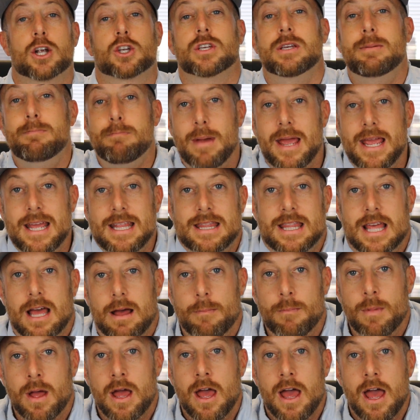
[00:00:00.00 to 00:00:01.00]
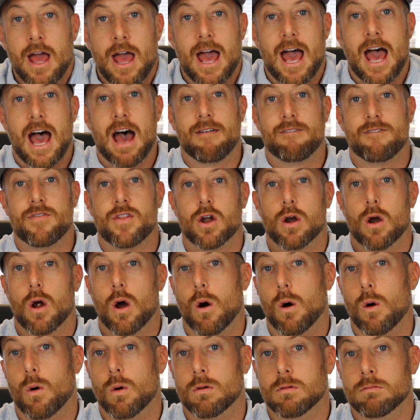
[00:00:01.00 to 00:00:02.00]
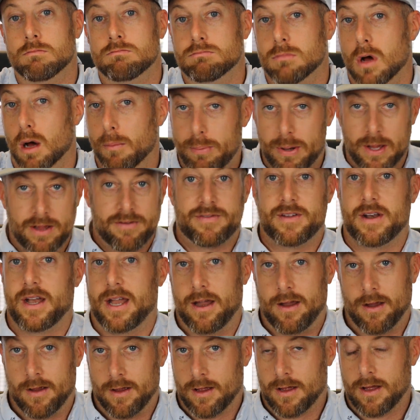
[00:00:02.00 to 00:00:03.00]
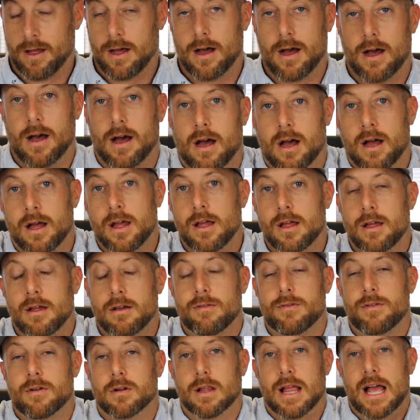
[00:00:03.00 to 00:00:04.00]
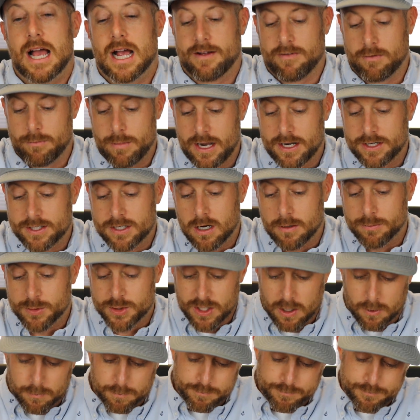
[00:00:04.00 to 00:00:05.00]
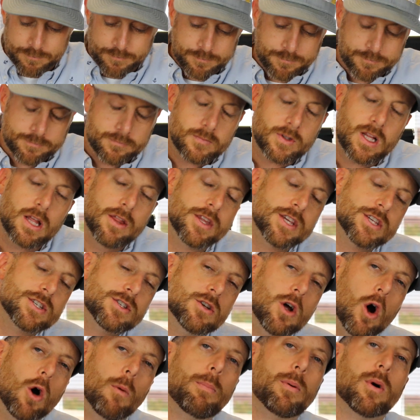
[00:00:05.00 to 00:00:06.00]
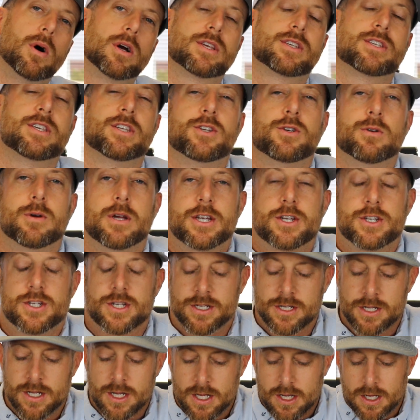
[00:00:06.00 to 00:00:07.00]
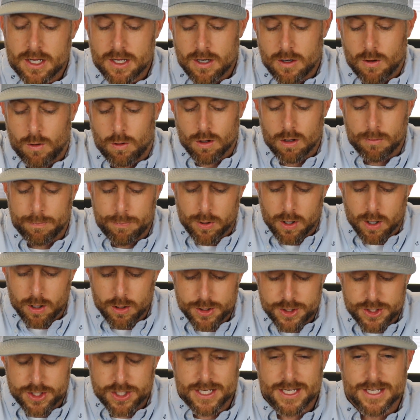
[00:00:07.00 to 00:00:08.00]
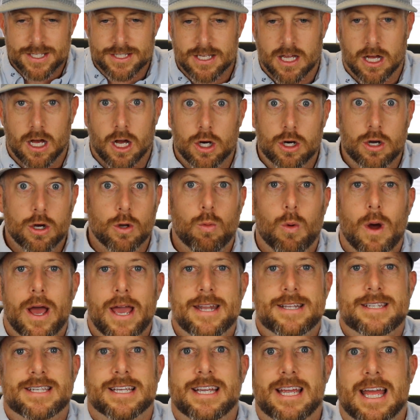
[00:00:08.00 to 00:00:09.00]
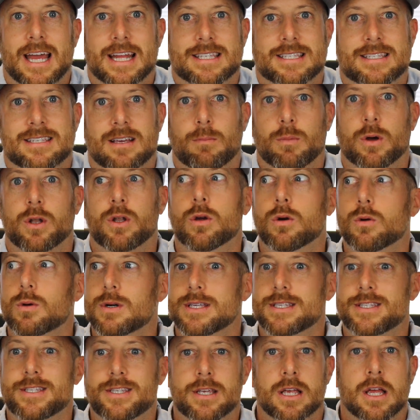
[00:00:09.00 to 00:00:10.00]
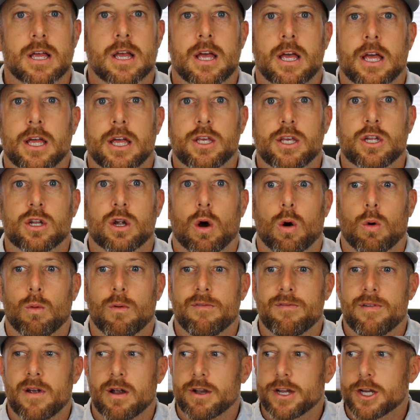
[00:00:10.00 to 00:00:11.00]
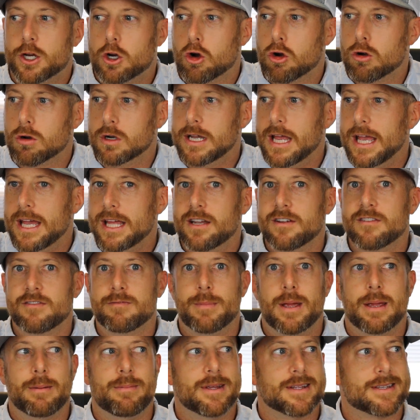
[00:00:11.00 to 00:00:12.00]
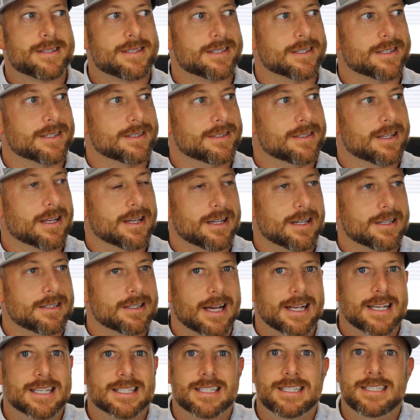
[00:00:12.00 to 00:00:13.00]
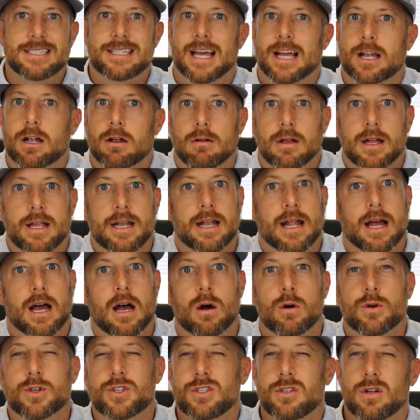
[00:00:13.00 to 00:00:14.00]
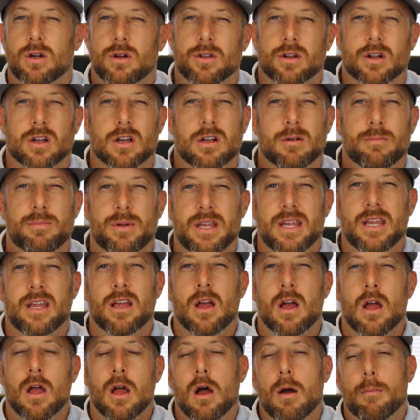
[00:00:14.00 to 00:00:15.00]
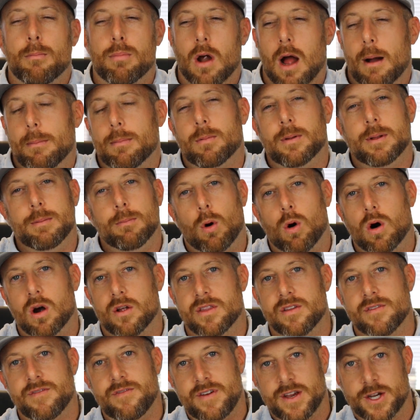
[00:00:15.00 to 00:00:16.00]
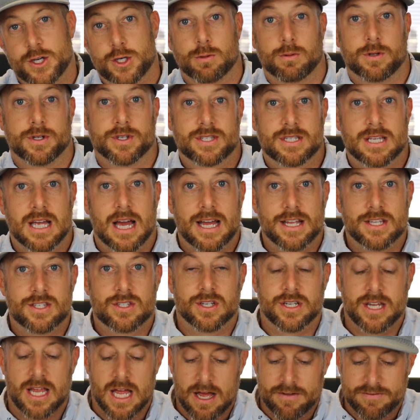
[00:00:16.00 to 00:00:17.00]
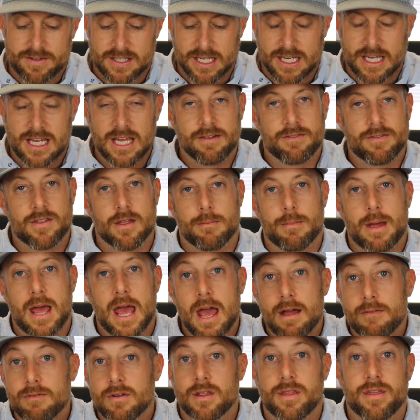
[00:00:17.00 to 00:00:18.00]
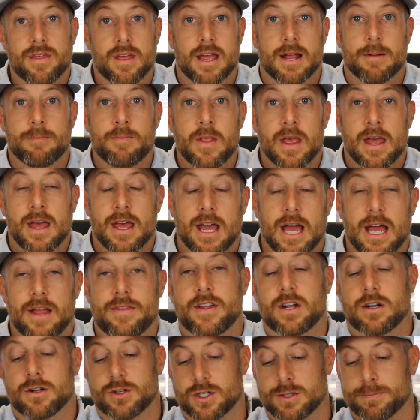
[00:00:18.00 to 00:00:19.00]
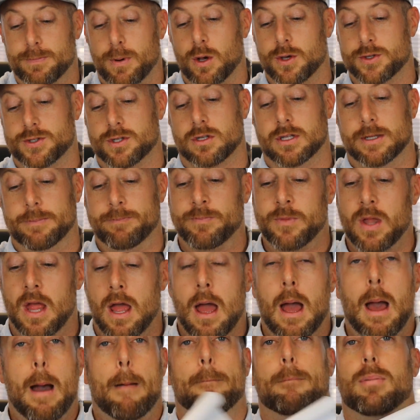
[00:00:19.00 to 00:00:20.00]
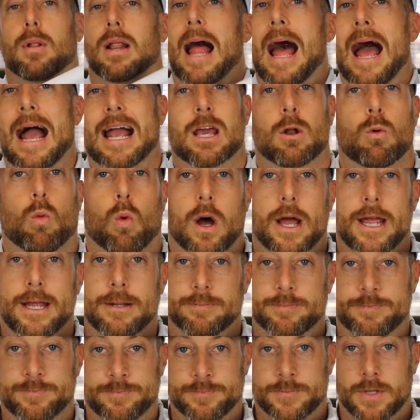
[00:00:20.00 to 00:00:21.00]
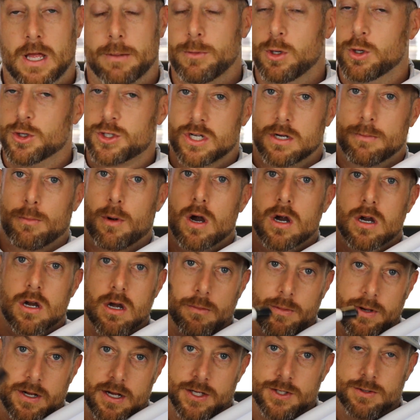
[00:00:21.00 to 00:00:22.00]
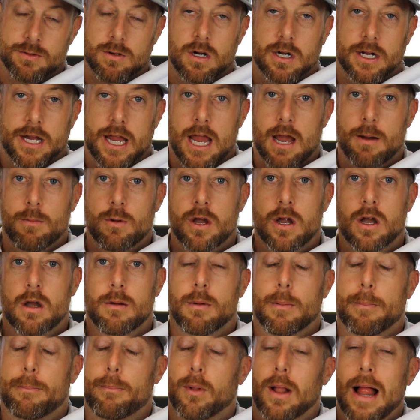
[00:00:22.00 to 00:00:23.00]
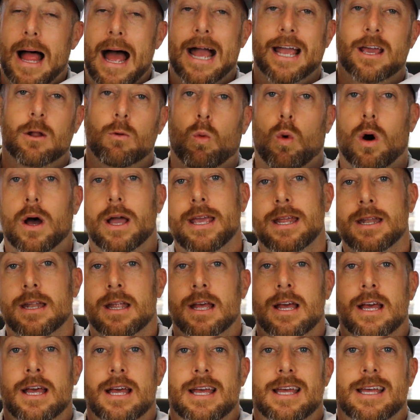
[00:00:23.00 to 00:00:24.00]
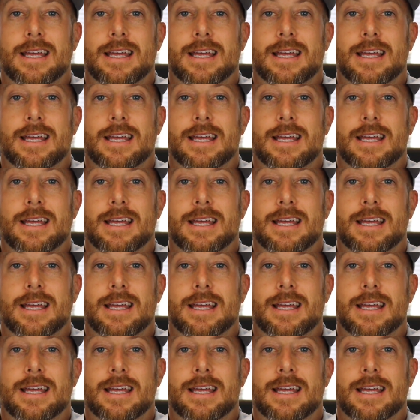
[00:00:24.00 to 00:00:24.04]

actually made them have their own epiphany, for lack of a better term. So this notebook situation or approach is a good way to get someone who is, you know, very creative. Maybe it's a nicely decorated house. You know, they're going to be probably more on the visual side. So you have to give them everything at their disposal. And black and white, I'm using a marker because we're on camera here, but black and white